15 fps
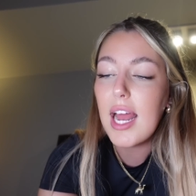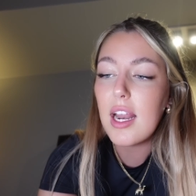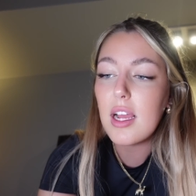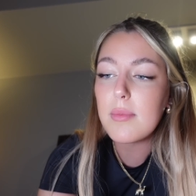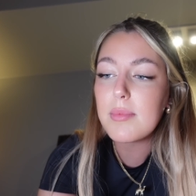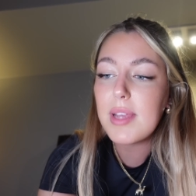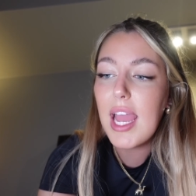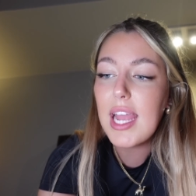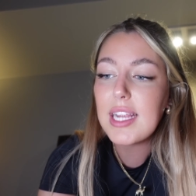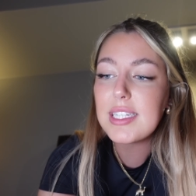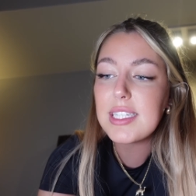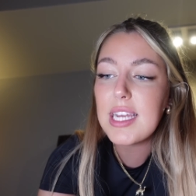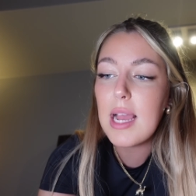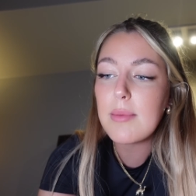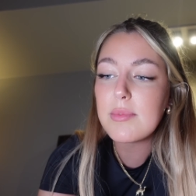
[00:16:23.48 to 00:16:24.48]
And I'm getting
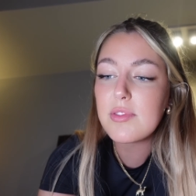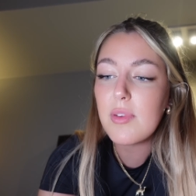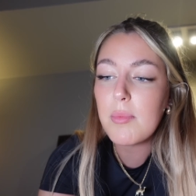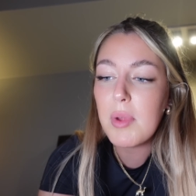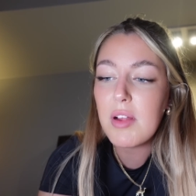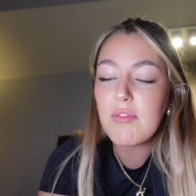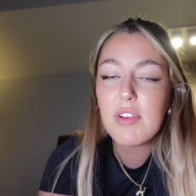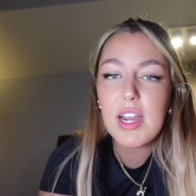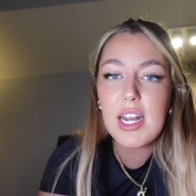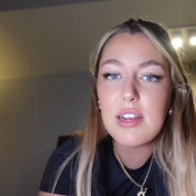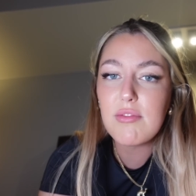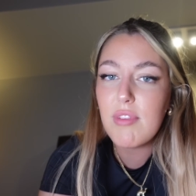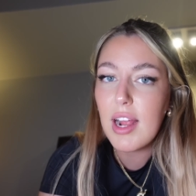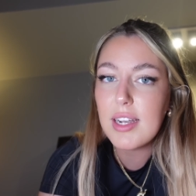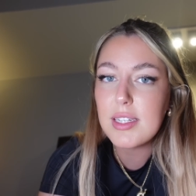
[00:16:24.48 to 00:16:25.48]
DMs from like really
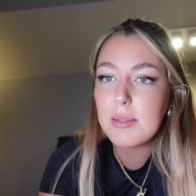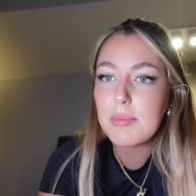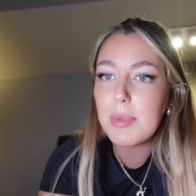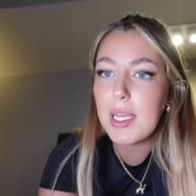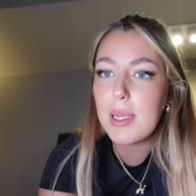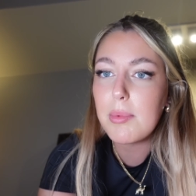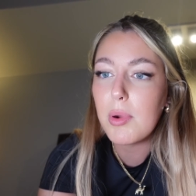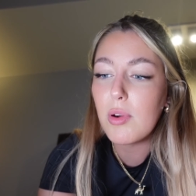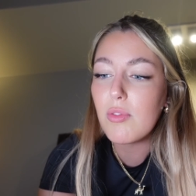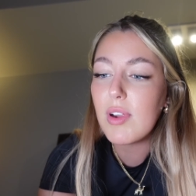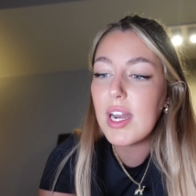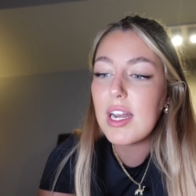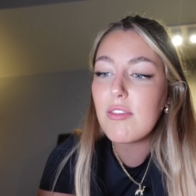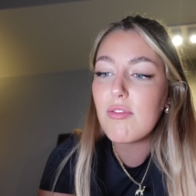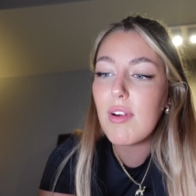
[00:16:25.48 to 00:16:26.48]
random people,
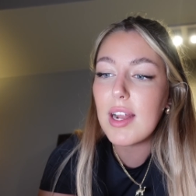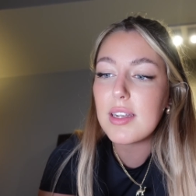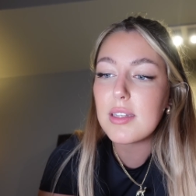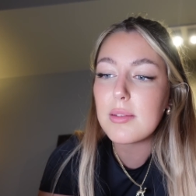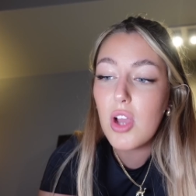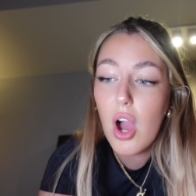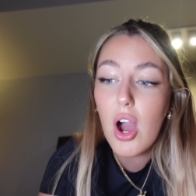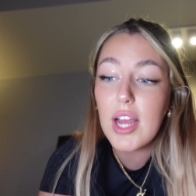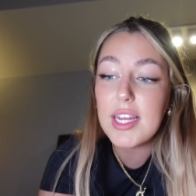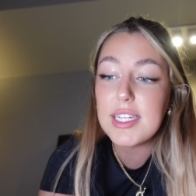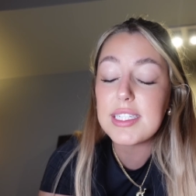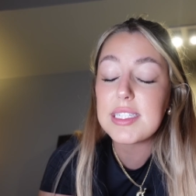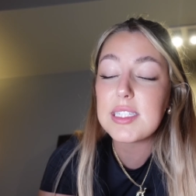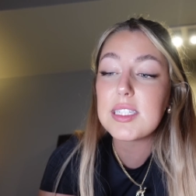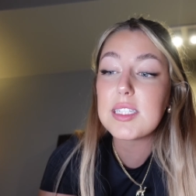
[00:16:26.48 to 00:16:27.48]
really random
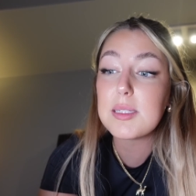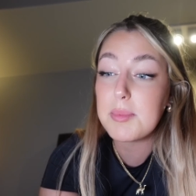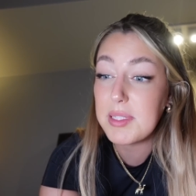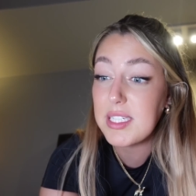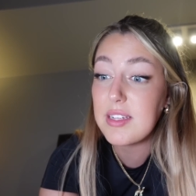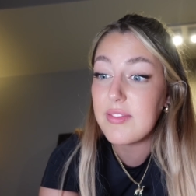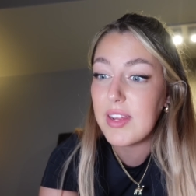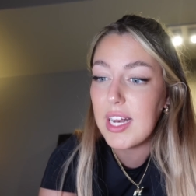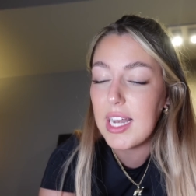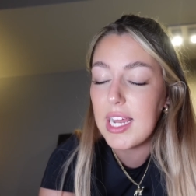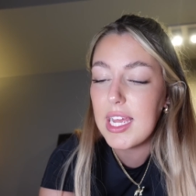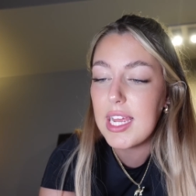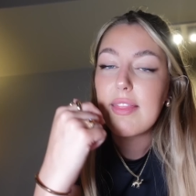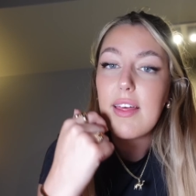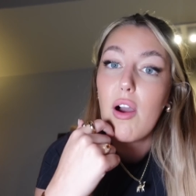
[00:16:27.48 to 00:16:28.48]
guys
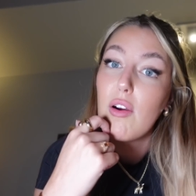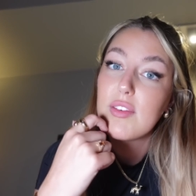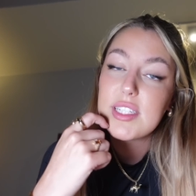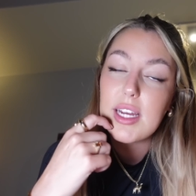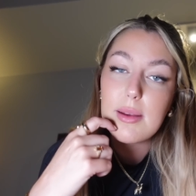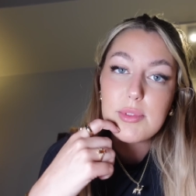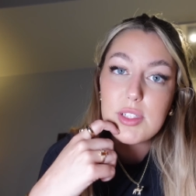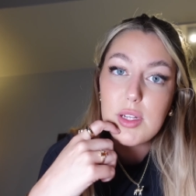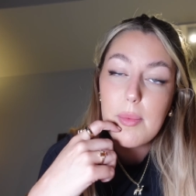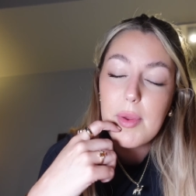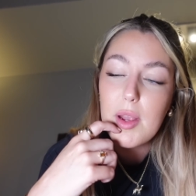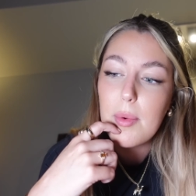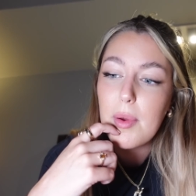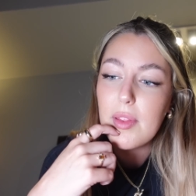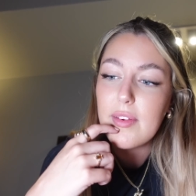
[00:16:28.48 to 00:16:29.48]
specifically. That obviously I'm just
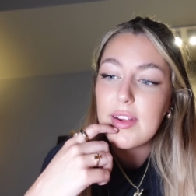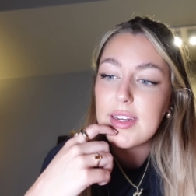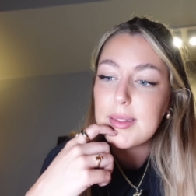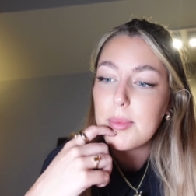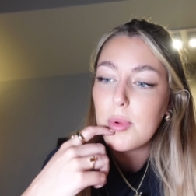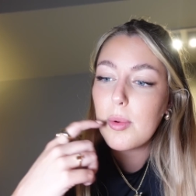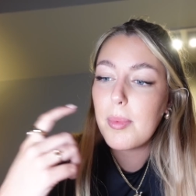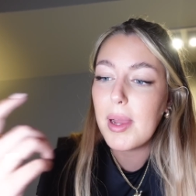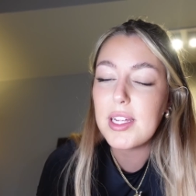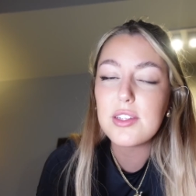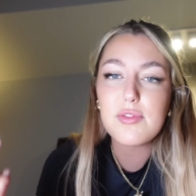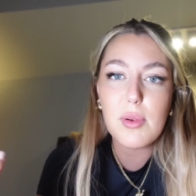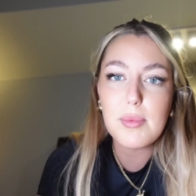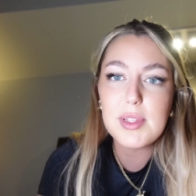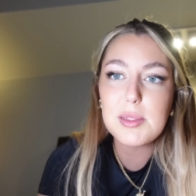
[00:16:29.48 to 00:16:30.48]
coming up on their explore page
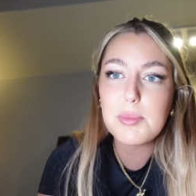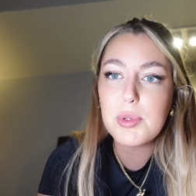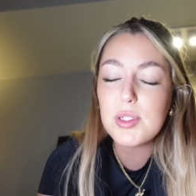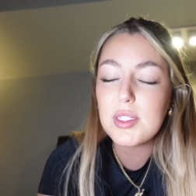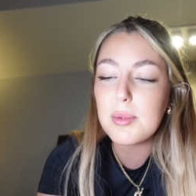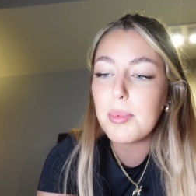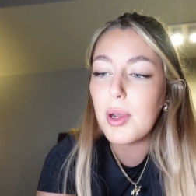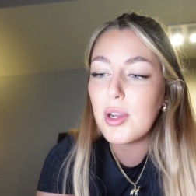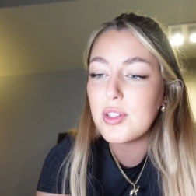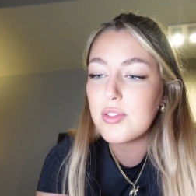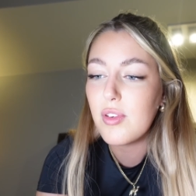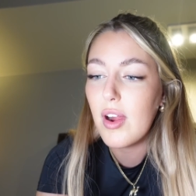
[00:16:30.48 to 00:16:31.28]
from this boosted post,